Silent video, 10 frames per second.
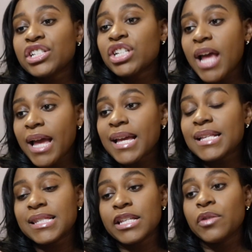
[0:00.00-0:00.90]
check
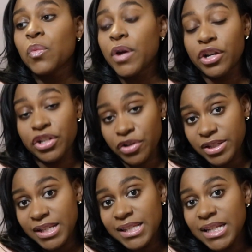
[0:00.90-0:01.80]
and see where you're
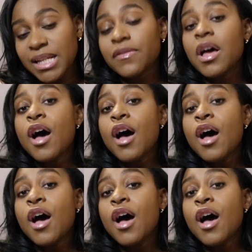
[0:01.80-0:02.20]
sensitive